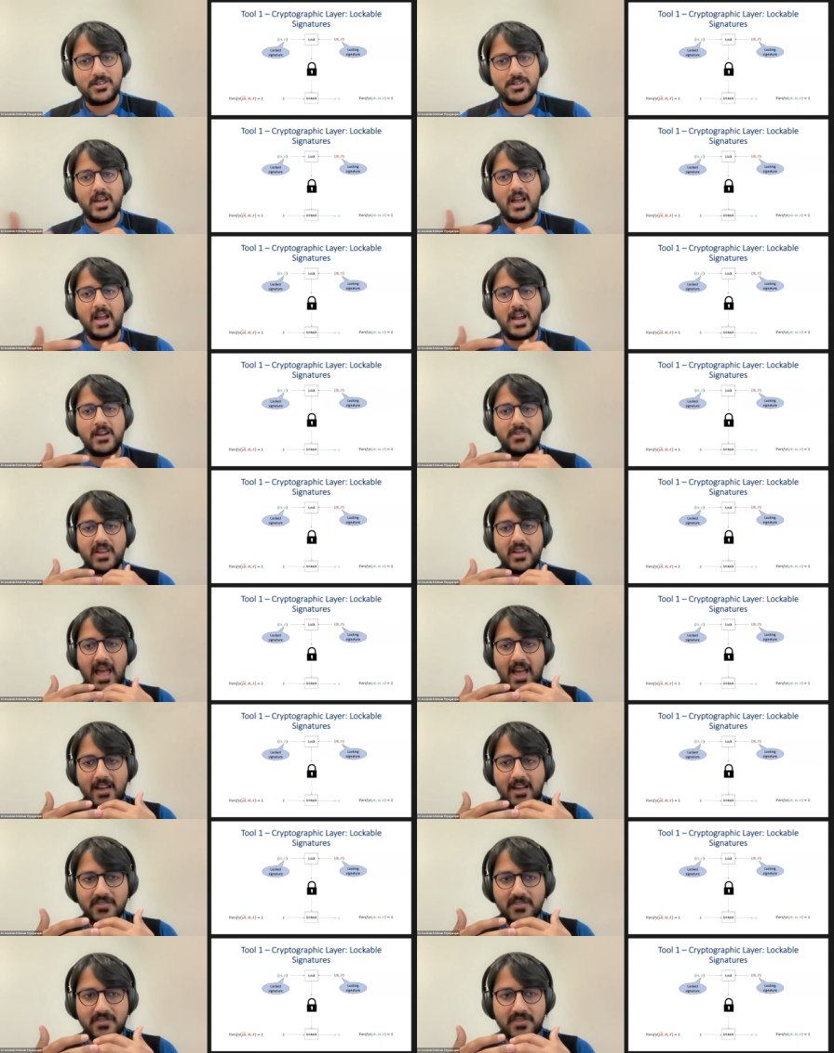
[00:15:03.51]
Okay, and we
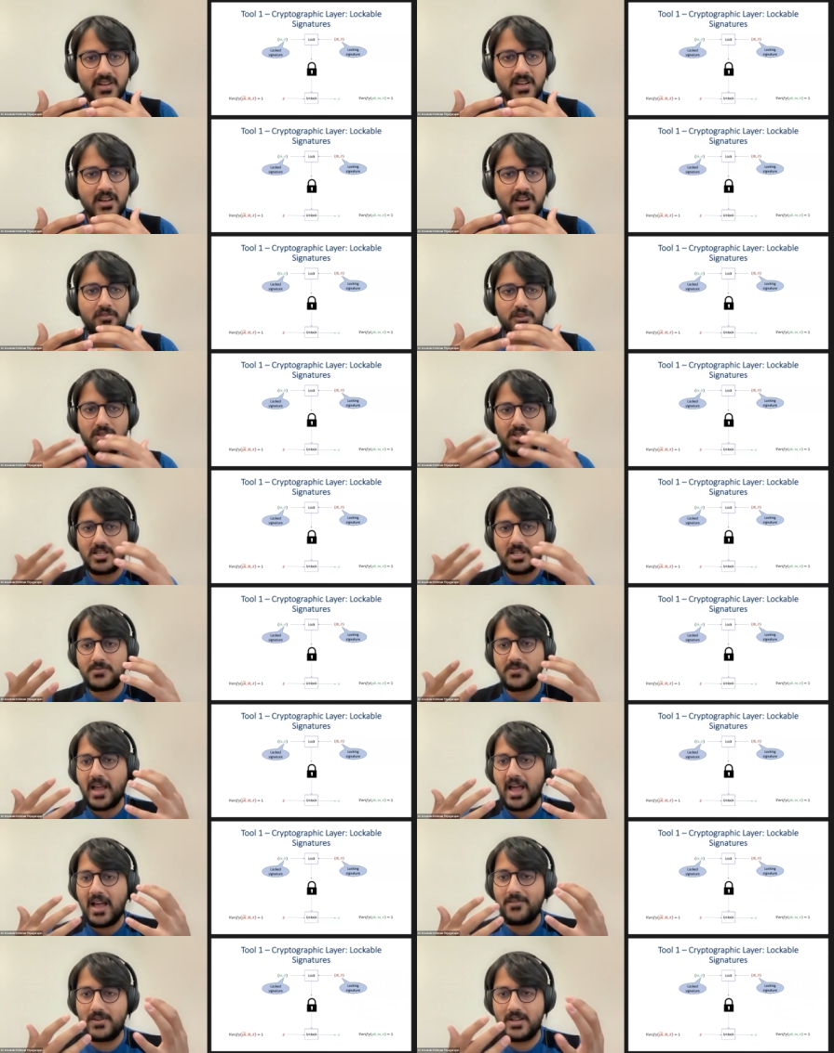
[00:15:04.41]
have, for this,
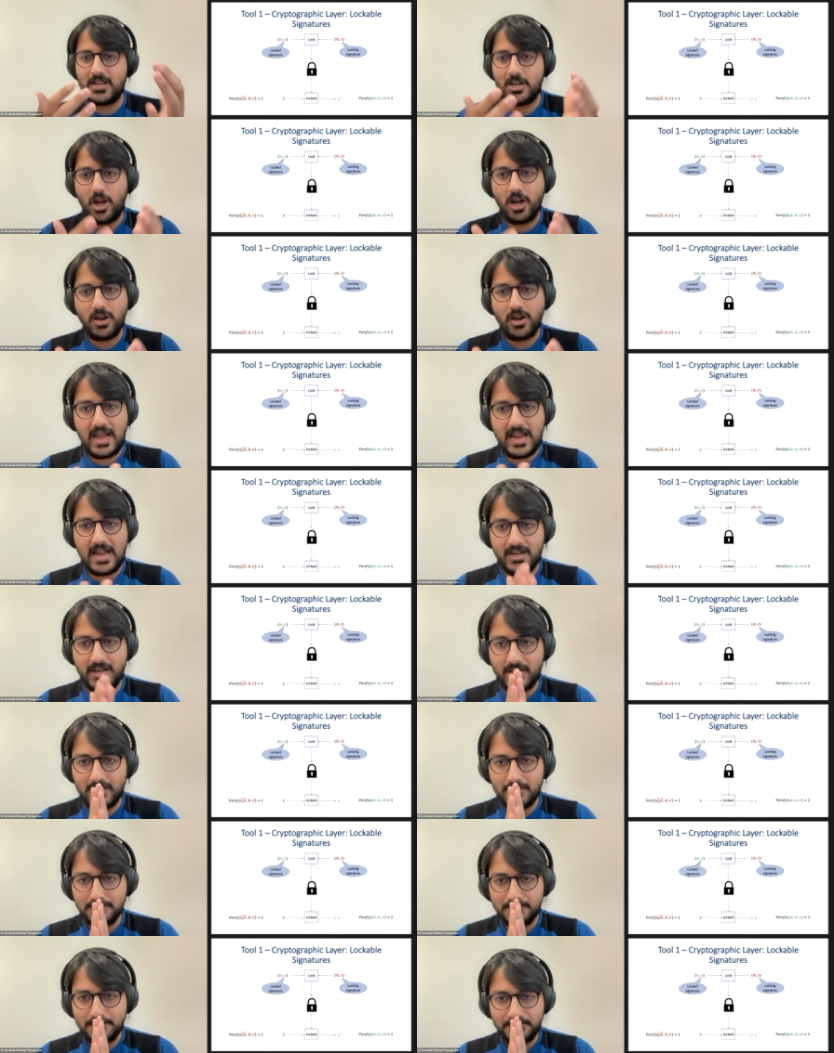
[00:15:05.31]
we have a lock
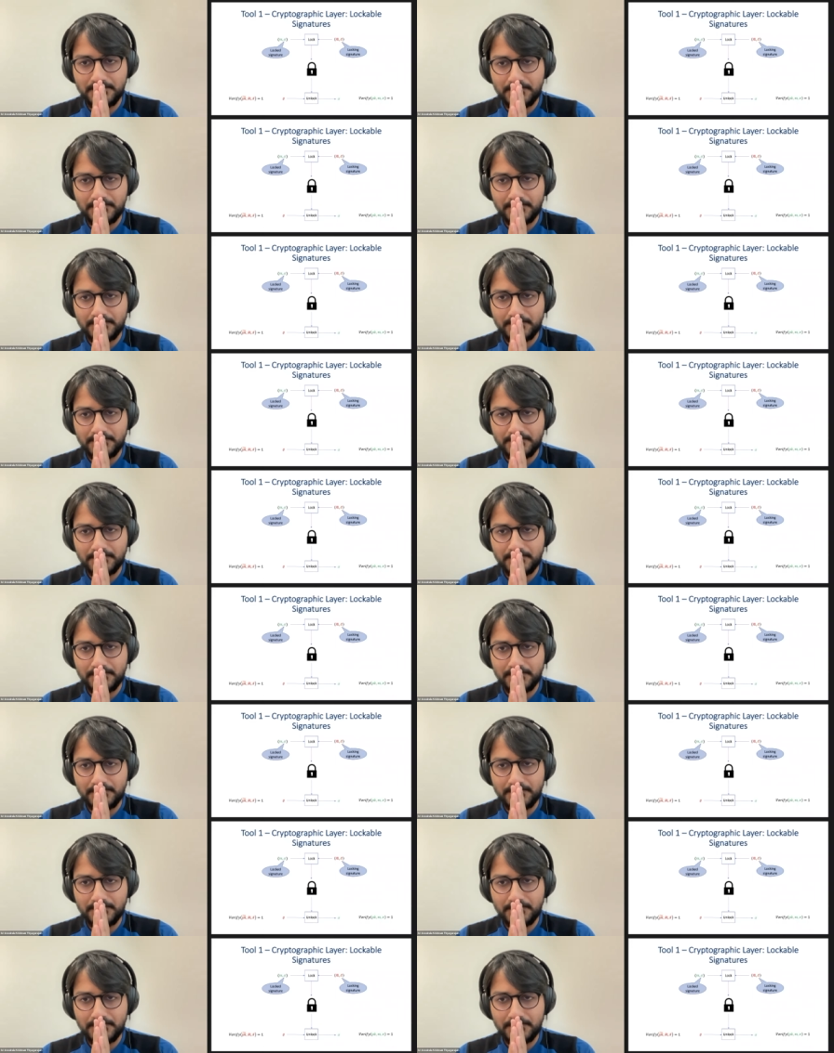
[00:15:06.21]
algorithm